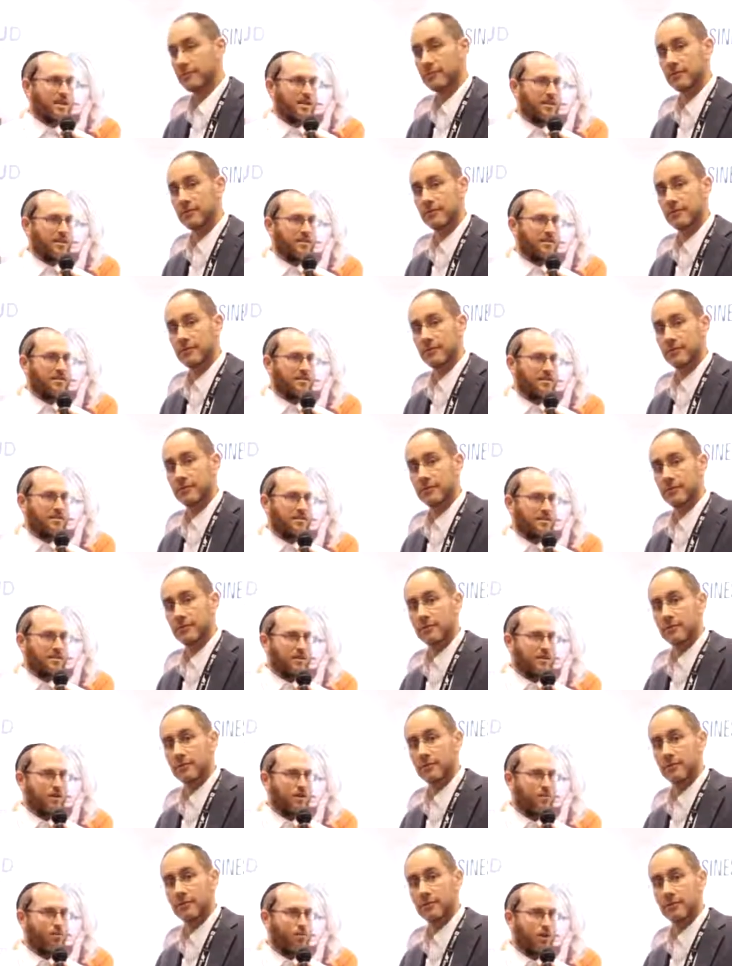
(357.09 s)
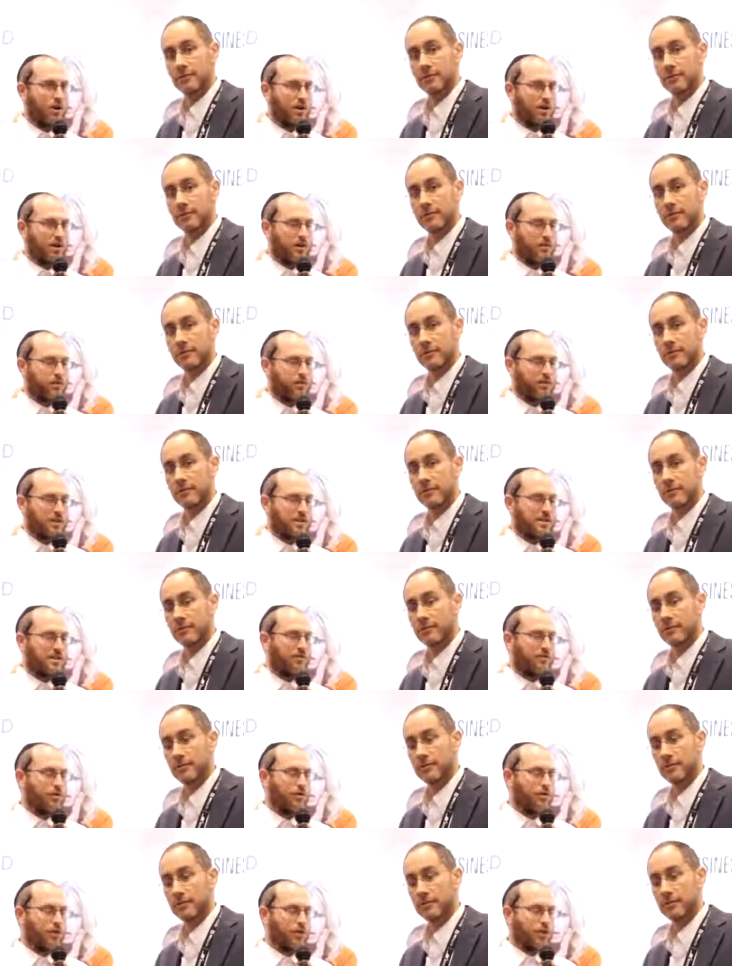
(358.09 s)
Speaker 1: the the work. First
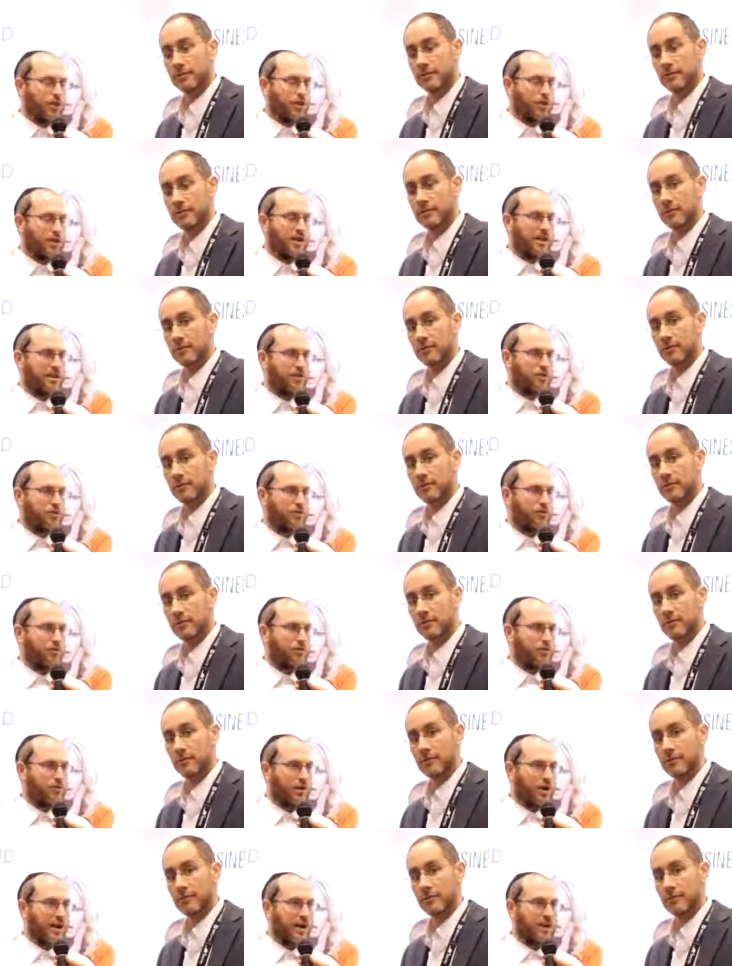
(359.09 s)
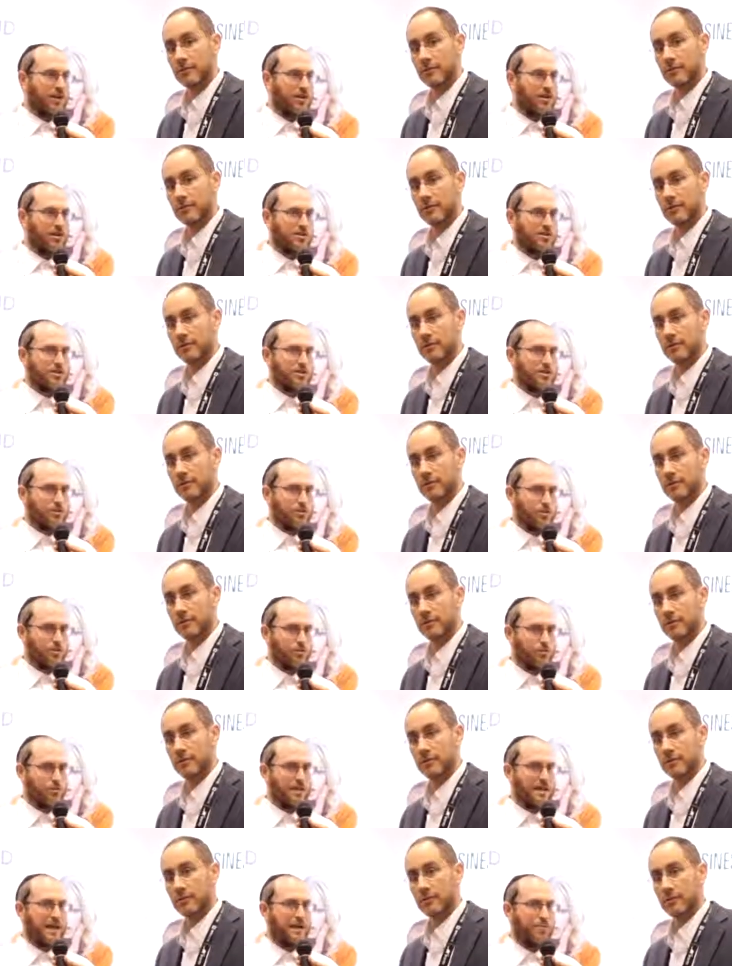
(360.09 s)
of all, you need a software like us
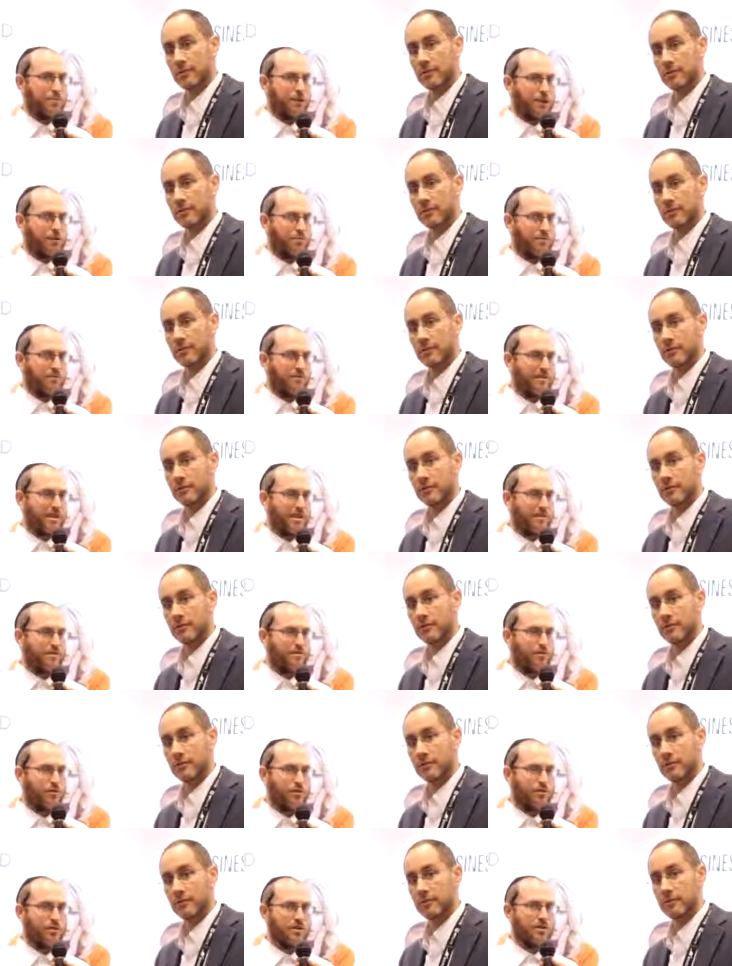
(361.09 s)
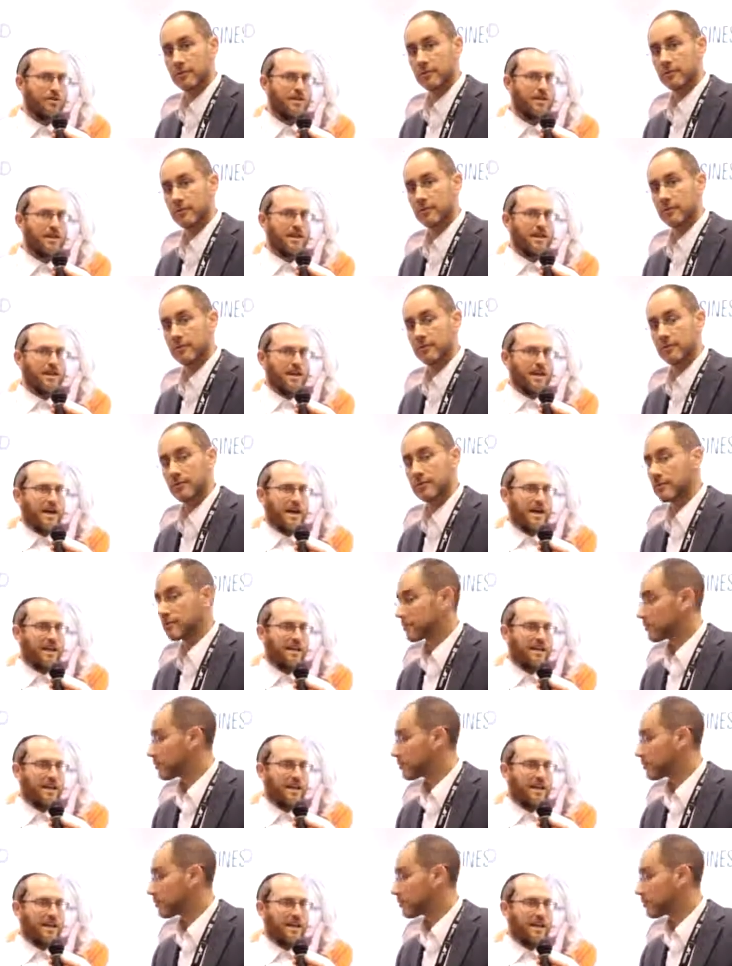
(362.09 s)
to be able to prevent the fraud, and